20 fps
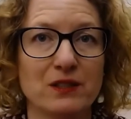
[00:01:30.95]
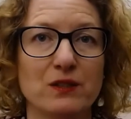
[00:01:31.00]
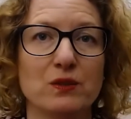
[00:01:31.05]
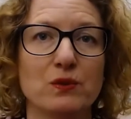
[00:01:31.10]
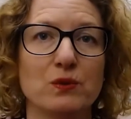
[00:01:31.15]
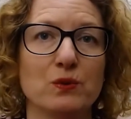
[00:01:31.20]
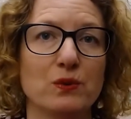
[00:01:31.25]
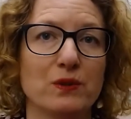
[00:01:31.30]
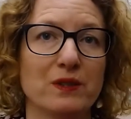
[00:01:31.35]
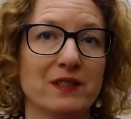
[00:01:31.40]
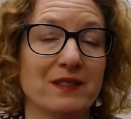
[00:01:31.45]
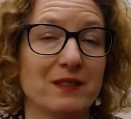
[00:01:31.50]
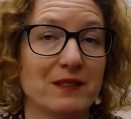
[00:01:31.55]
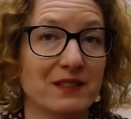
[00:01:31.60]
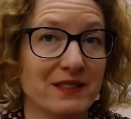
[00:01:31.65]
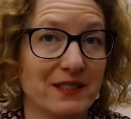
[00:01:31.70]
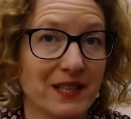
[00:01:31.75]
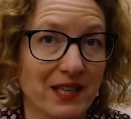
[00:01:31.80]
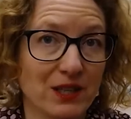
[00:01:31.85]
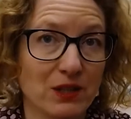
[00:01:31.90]
to the
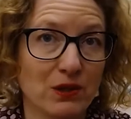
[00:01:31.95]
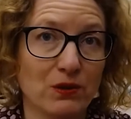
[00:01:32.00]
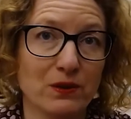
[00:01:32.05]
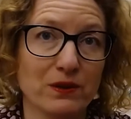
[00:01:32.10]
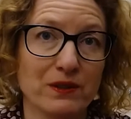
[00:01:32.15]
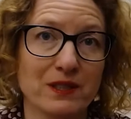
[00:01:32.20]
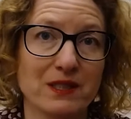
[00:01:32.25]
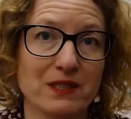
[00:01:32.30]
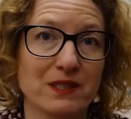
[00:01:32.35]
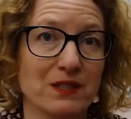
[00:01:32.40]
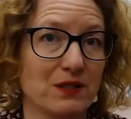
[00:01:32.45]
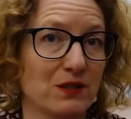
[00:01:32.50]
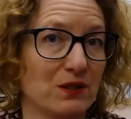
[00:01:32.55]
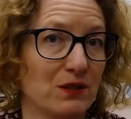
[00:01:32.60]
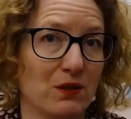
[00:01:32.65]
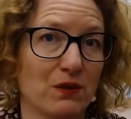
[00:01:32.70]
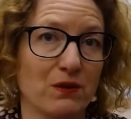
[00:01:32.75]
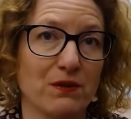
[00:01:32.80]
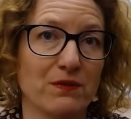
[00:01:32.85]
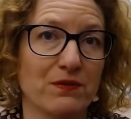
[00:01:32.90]
stakeholders
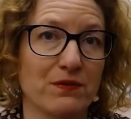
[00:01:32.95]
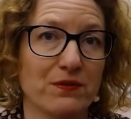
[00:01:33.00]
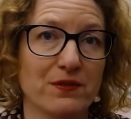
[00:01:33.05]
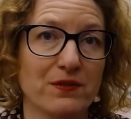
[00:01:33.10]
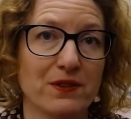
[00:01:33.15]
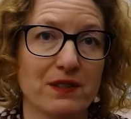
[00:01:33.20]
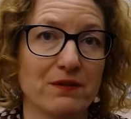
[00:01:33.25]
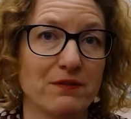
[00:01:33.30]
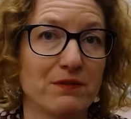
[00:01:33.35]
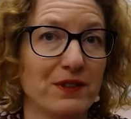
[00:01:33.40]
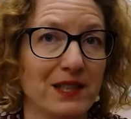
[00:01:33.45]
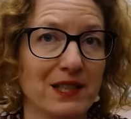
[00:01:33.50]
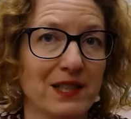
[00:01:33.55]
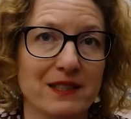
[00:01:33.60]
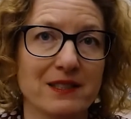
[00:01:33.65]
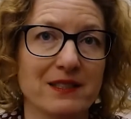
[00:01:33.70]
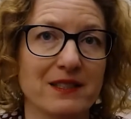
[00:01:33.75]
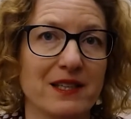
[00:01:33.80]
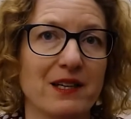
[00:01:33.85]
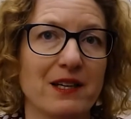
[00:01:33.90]
of the field
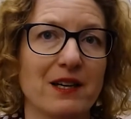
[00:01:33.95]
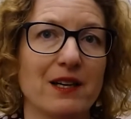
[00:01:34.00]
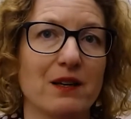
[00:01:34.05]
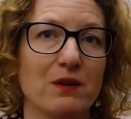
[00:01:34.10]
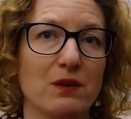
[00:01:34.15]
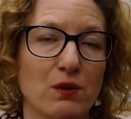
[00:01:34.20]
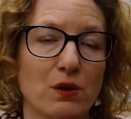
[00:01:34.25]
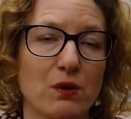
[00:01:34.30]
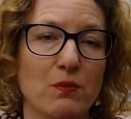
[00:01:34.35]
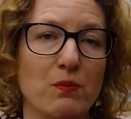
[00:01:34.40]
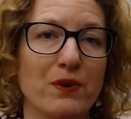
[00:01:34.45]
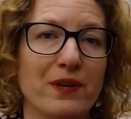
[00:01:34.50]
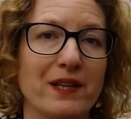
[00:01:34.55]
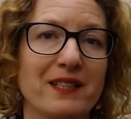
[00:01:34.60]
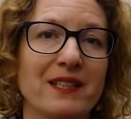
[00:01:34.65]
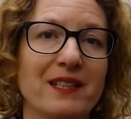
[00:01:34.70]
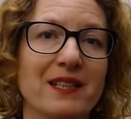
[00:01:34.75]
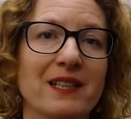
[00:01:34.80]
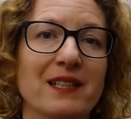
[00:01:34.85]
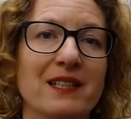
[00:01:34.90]
they are
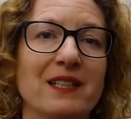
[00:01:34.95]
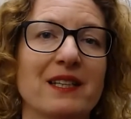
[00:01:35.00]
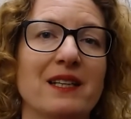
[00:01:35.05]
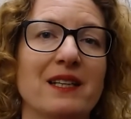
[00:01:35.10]
operating in.